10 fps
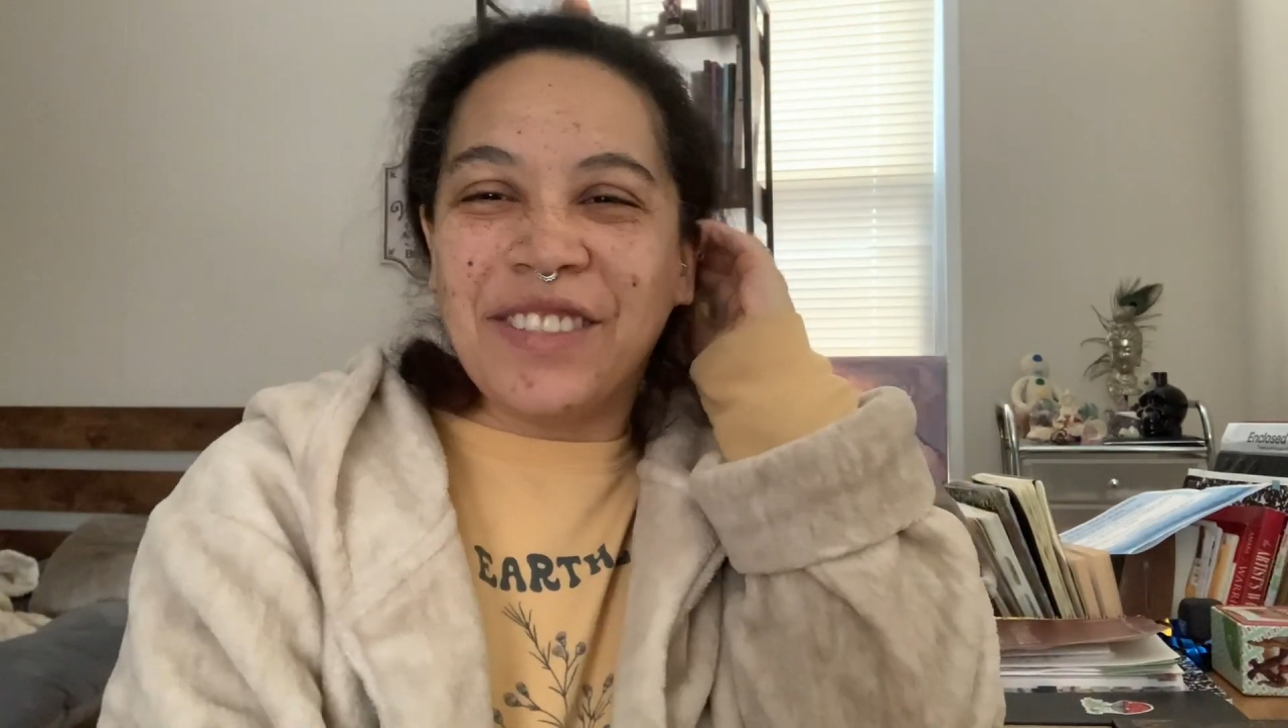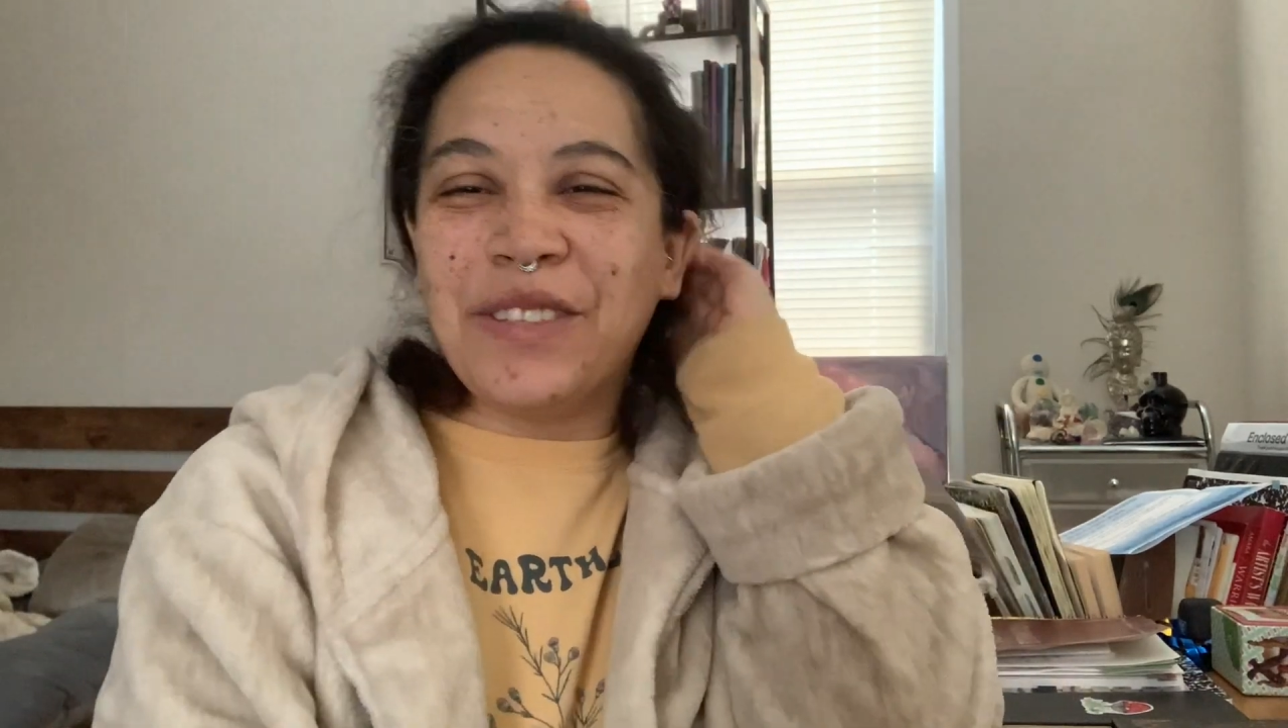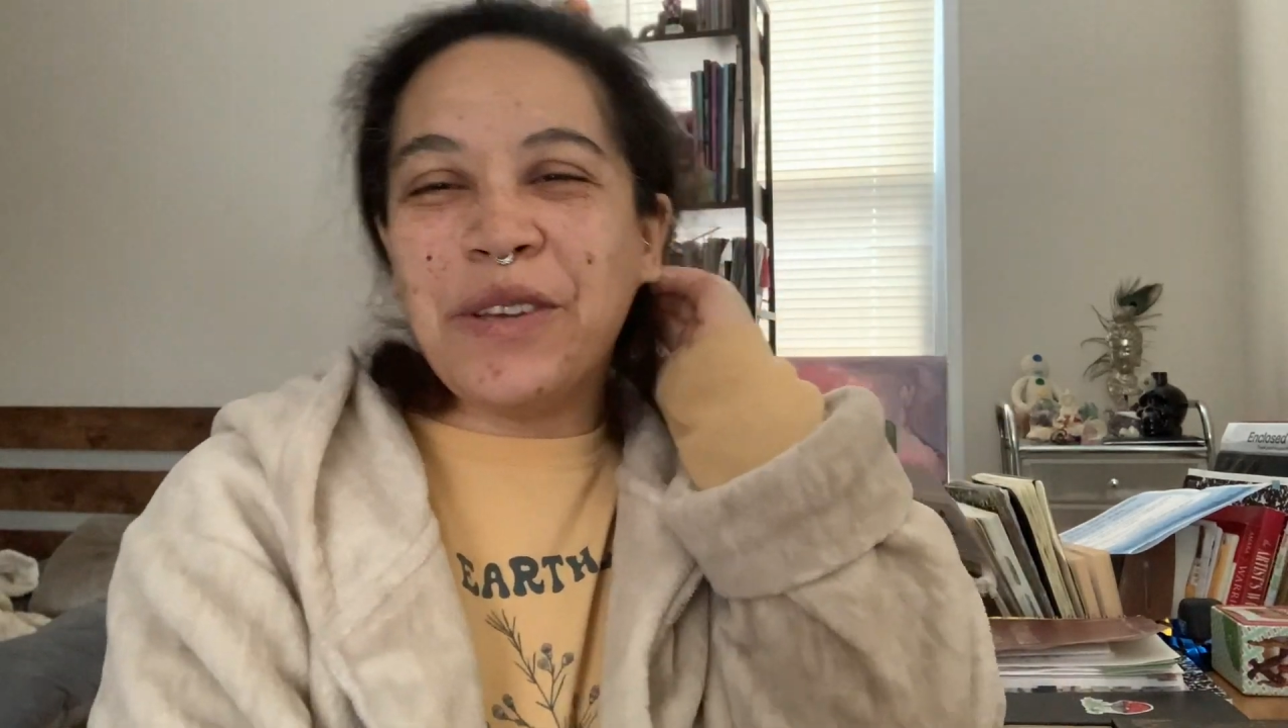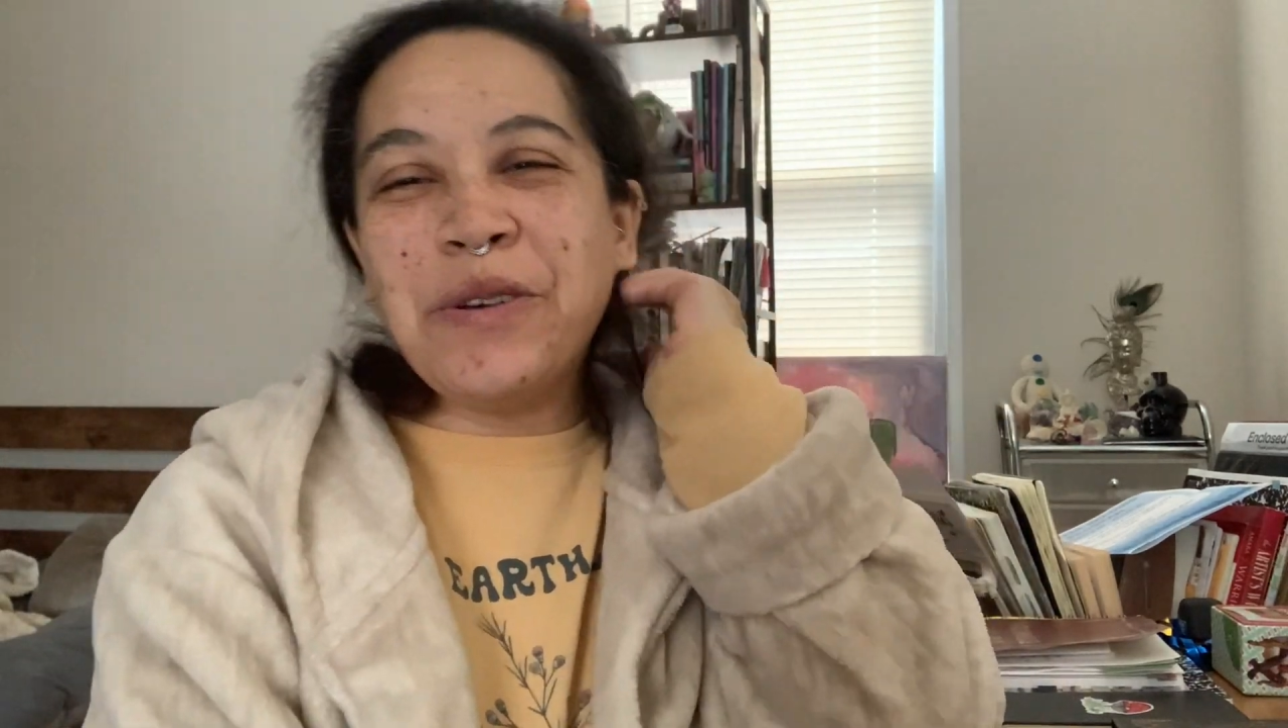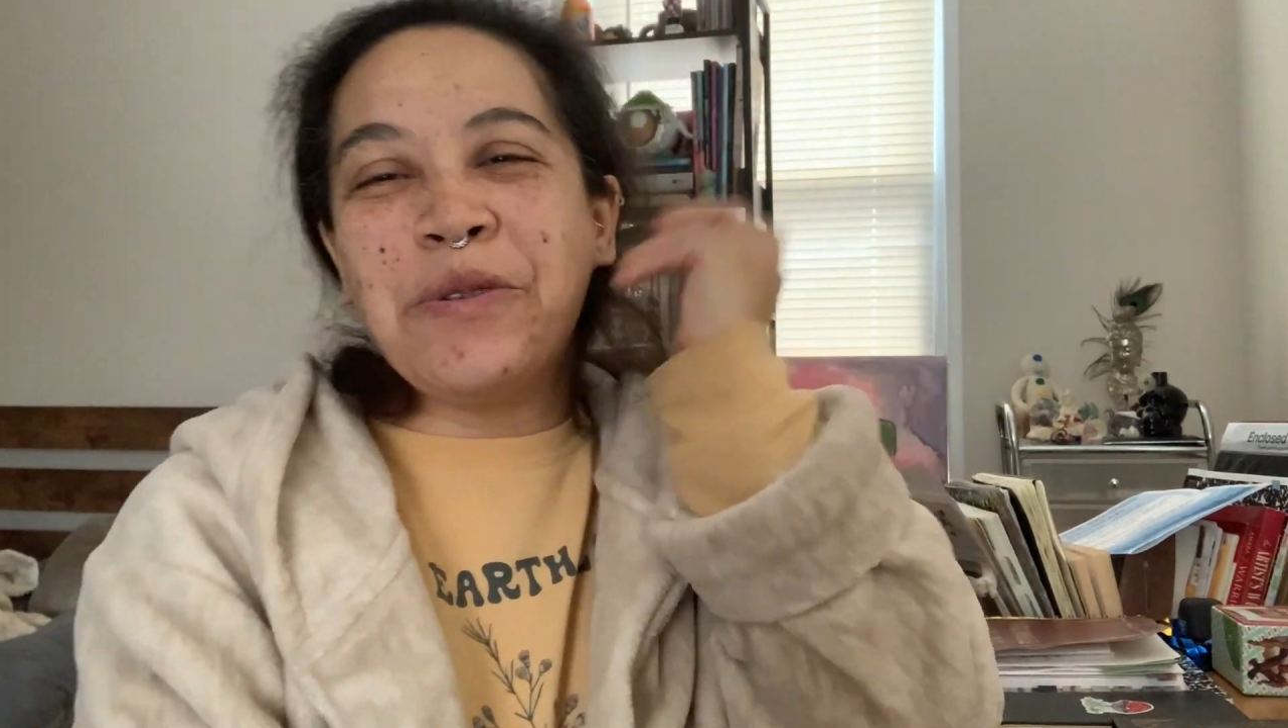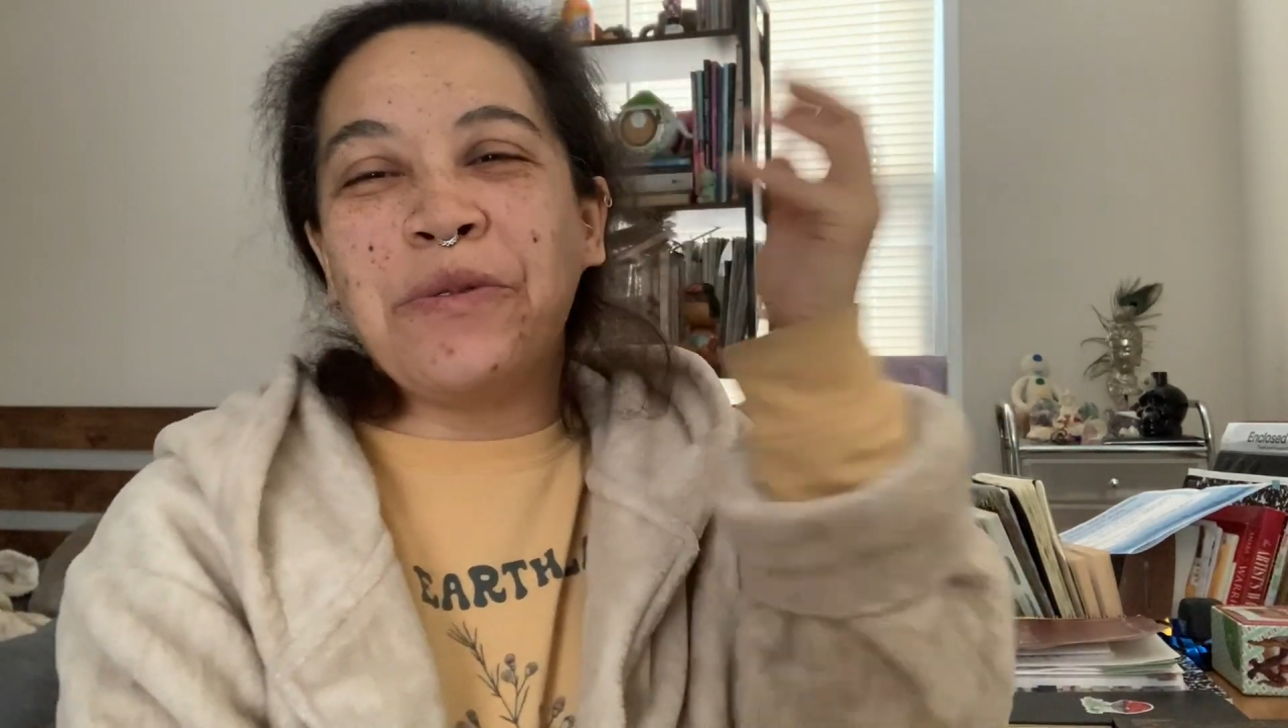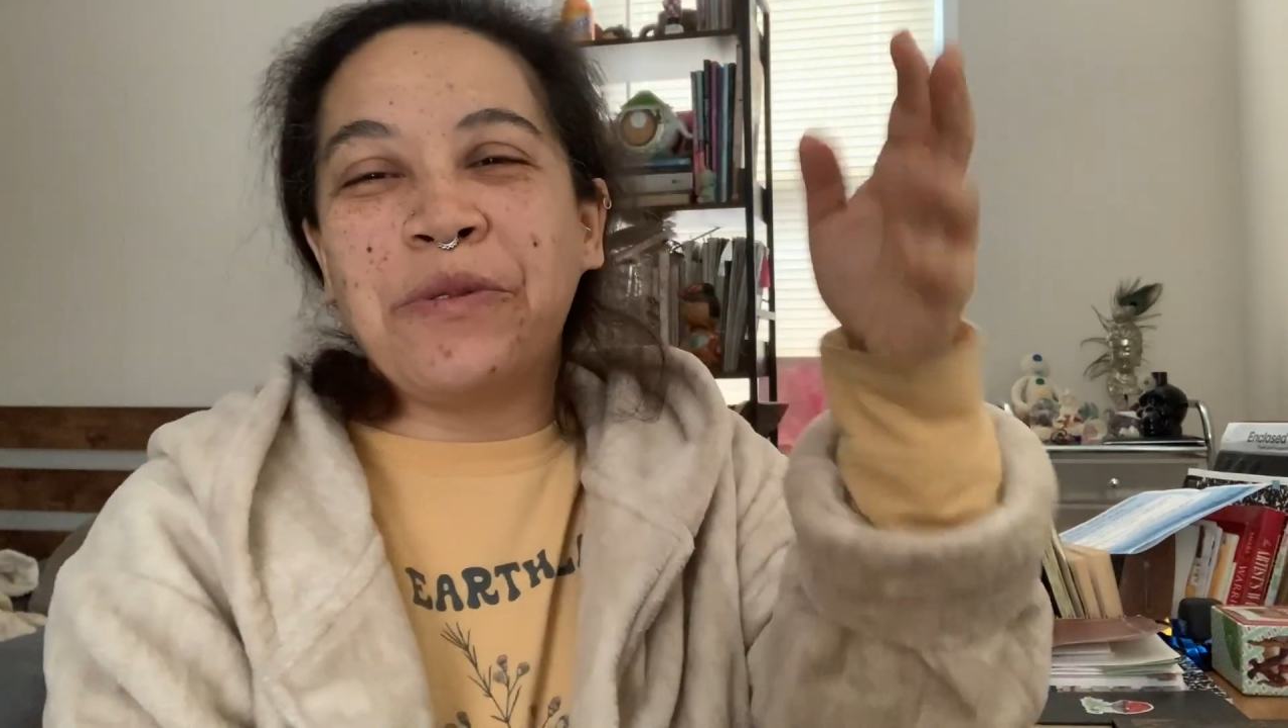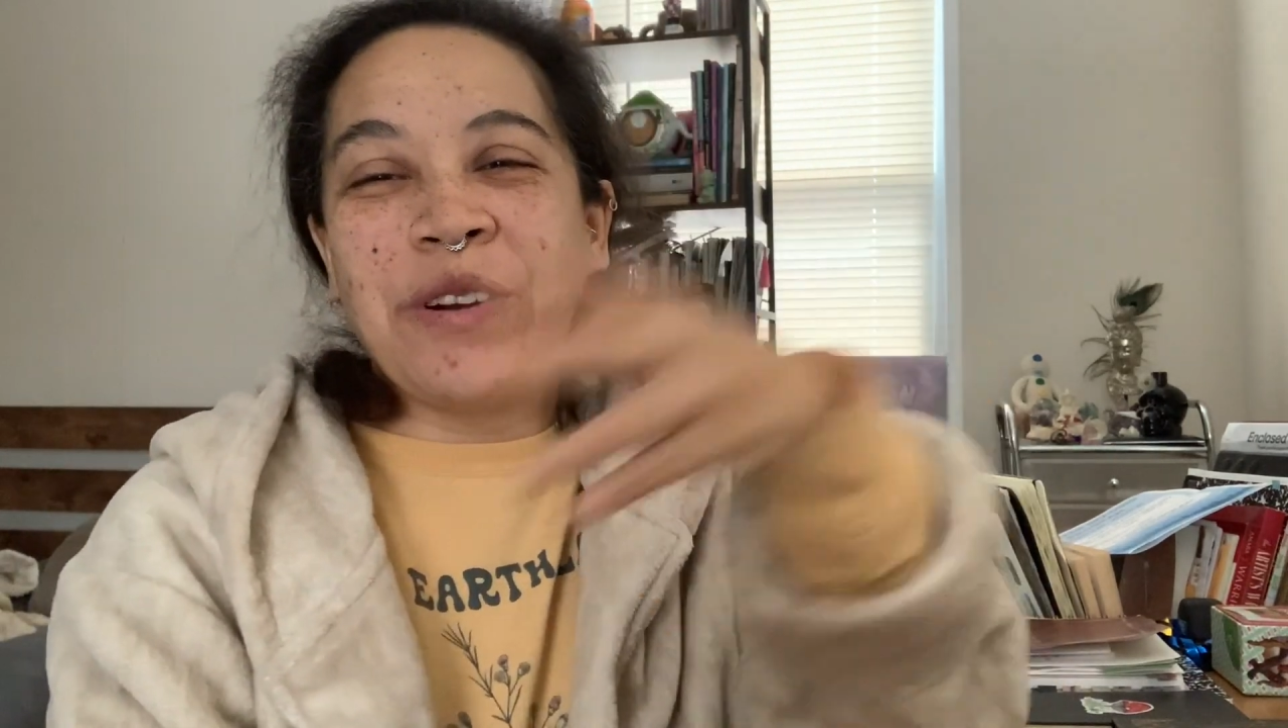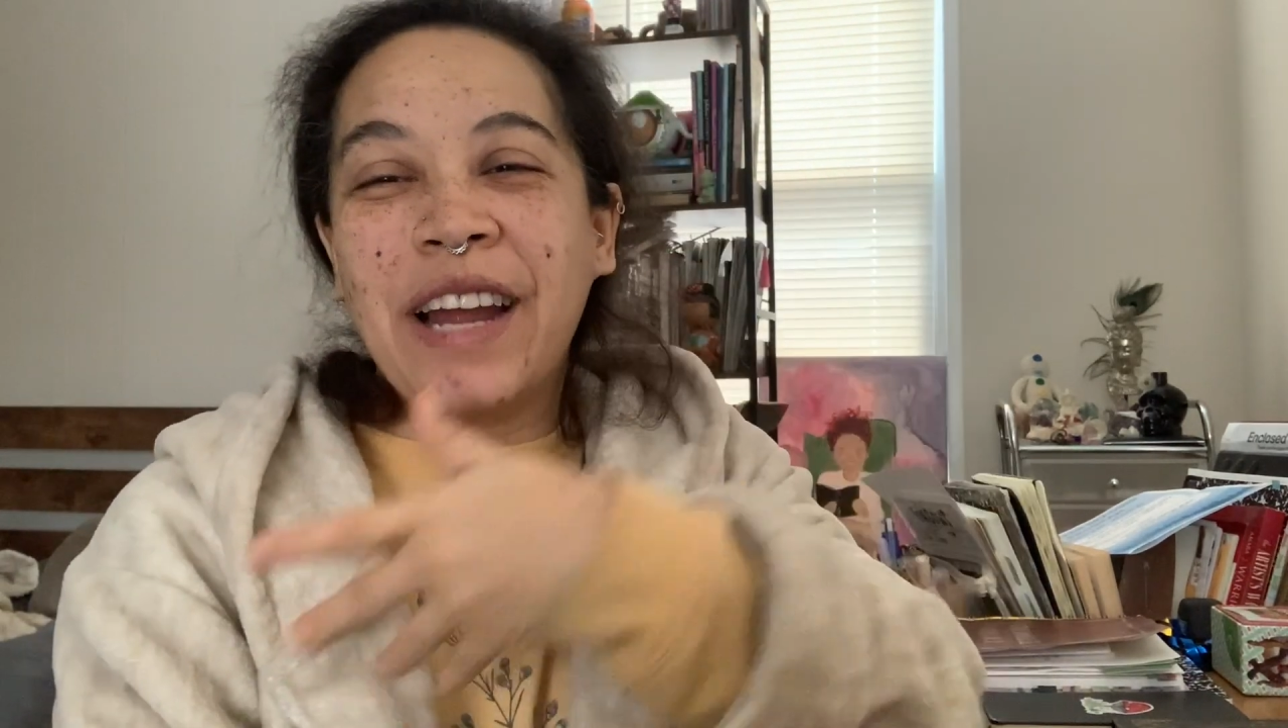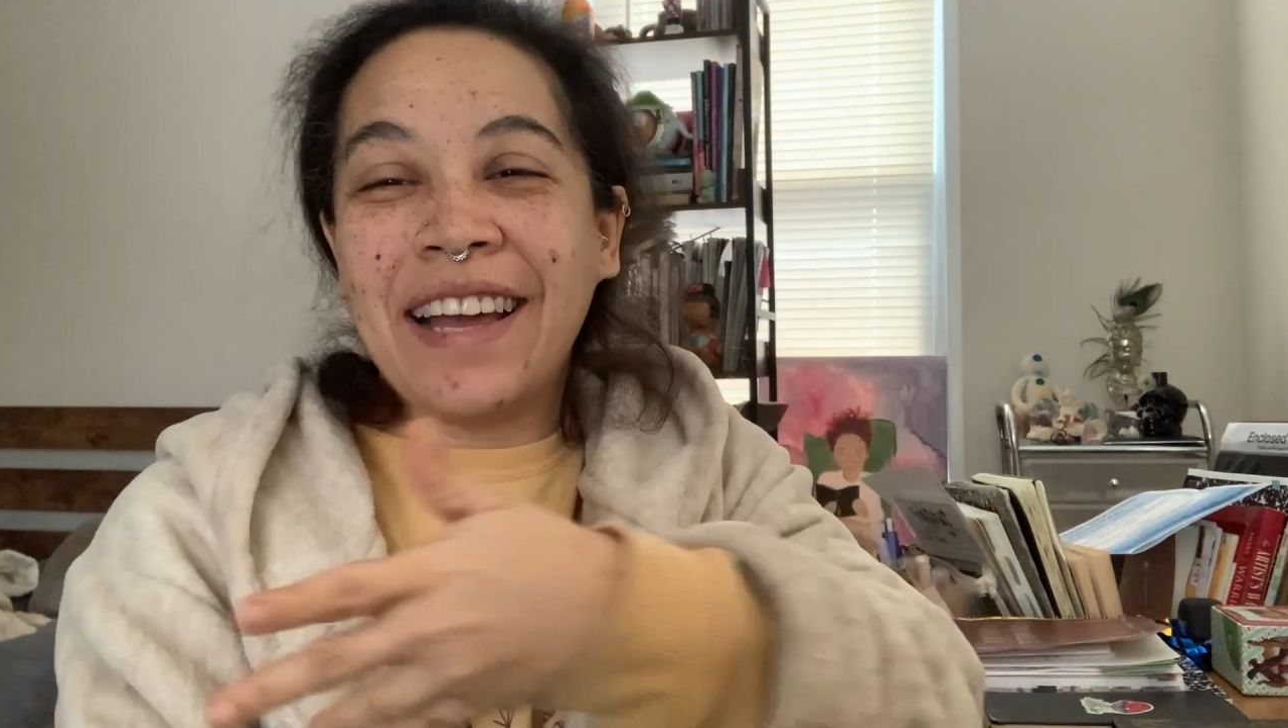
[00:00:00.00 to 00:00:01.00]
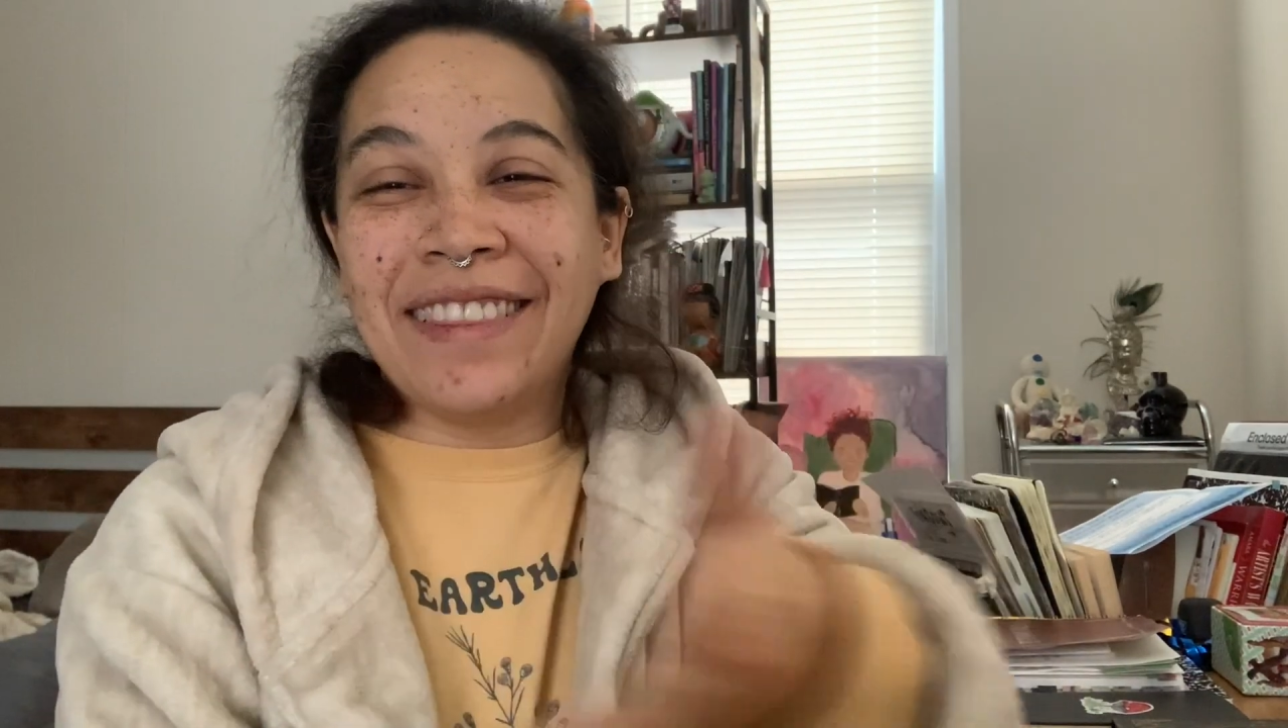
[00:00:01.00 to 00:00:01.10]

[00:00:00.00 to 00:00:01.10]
so we're at